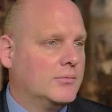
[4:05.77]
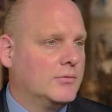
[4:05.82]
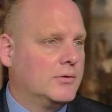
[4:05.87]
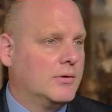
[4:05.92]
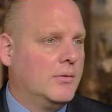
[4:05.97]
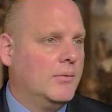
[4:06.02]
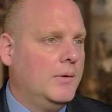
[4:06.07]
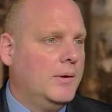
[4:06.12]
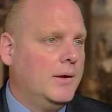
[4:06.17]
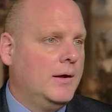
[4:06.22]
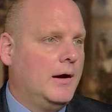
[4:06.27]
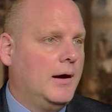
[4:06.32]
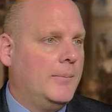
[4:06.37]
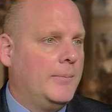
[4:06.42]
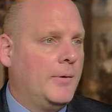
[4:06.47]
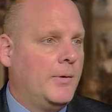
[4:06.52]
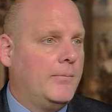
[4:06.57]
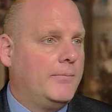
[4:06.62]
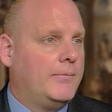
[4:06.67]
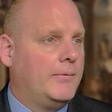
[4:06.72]
So I'm
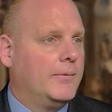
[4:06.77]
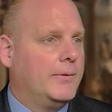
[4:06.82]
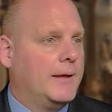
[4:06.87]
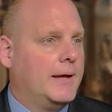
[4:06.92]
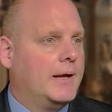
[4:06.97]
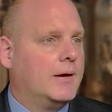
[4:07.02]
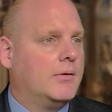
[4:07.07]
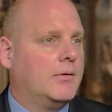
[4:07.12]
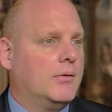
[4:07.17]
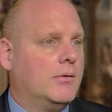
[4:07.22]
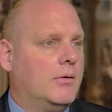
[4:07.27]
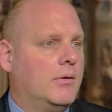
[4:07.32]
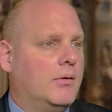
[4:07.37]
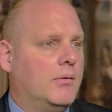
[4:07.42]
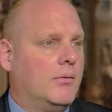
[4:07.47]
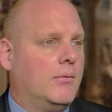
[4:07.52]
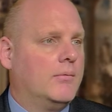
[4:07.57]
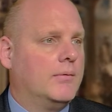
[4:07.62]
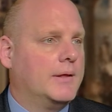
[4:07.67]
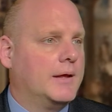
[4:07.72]
hopeful that
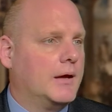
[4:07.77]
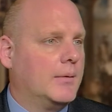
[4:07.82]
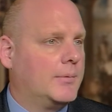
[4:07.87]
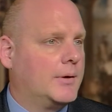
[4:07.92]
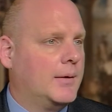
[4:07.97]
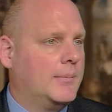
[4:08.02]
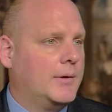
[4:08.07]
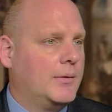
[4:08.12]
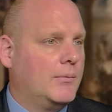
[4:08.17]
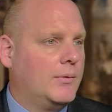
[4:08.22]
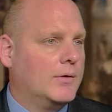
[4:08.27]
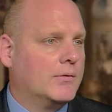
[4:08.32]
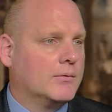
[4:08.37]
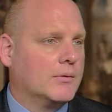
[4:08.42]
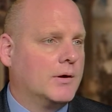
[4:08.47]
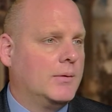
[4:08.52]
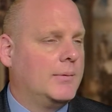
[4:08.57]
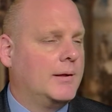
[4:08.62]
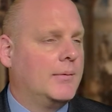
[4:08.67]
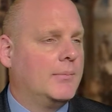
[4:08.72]
over the upcoming weeks we're
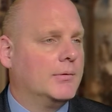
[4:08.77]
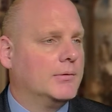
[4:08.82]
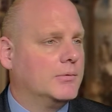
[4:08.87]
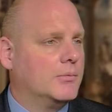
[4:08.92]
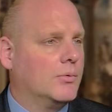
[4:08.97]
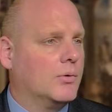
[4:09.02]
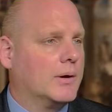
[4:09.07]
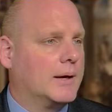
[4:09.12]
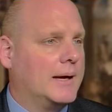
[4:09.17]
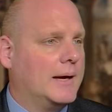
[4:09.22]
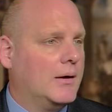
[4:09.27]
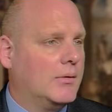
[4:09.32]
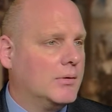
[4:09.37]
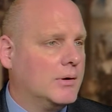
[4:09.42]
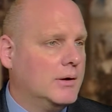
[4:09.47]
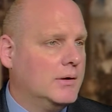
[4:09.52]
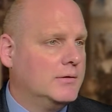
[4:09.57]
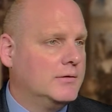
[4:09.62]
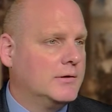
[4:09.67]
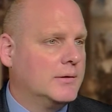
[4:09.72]
going to be able to work out
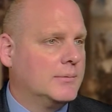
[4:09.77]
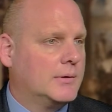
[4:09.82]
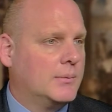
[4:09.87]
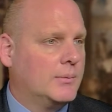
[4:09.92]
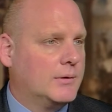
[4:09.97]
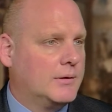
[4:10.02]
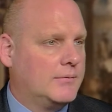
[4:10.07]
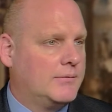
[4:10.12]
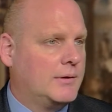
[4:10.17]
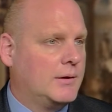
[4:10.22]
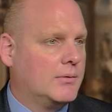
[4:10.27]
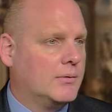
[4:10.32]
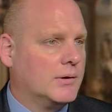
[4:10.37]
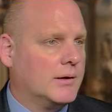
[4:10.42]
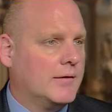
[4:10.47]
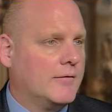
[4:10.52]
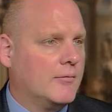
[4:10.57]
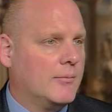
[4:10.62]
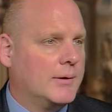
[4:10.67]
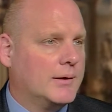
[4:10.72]
something with the federal
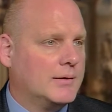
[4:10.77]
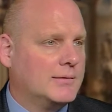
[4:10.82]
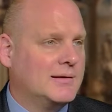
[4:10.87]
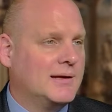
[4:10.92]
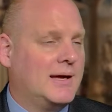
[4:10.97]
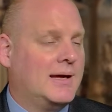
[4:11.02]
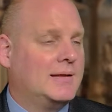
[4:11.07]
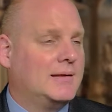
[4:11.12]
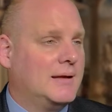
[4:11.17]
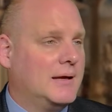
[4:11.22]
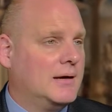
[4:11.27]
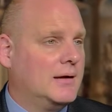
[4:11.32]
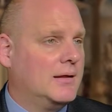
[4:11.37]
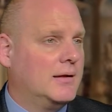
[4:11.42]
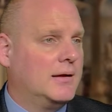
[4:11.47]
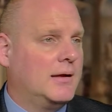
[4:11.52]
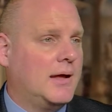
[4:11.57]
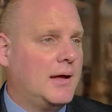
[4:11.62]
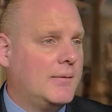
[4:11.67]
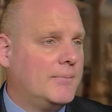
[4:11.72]
government, because at the end of the
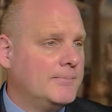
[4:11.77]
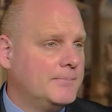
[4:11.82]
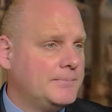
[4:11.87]
day,